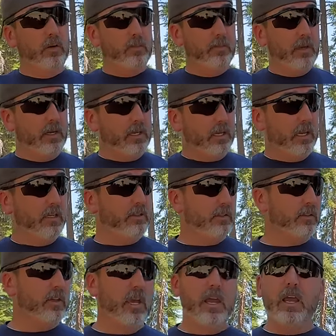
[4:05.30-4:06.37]
in many
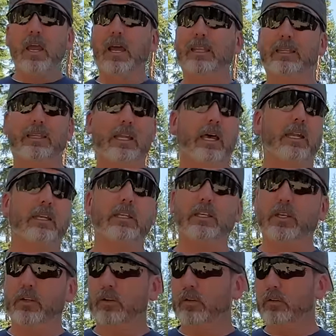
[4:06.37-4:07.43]
cases, a lot of
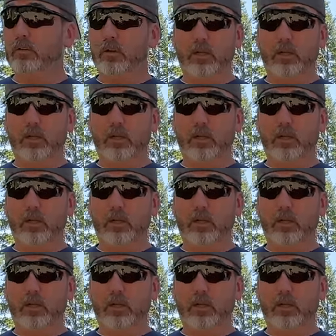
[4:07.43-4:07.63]
gear,